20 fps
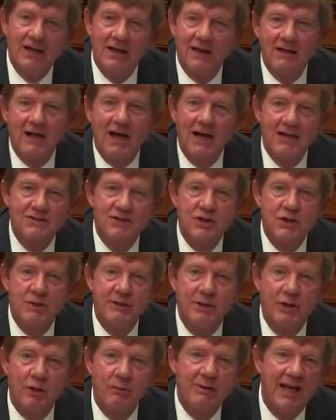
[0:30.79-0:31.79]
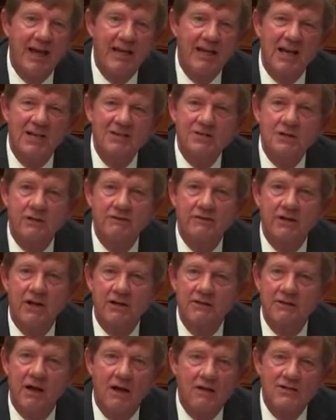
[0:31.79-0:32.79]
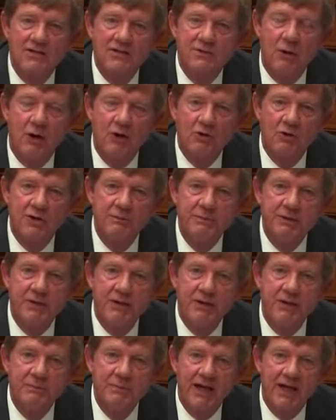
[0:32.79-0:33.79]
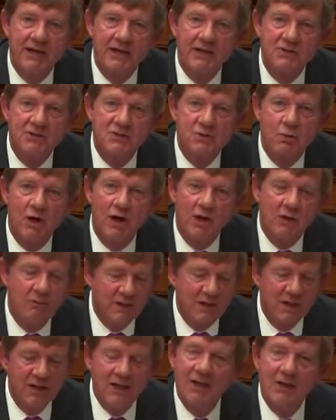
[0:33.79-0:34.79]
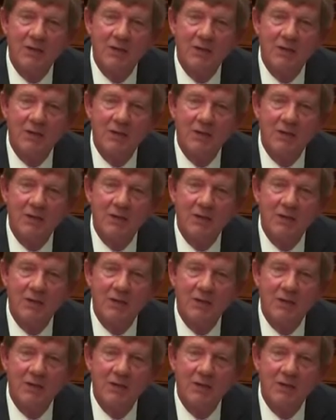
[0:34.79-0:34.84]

I assume in your bank, I served on a small community bank as well.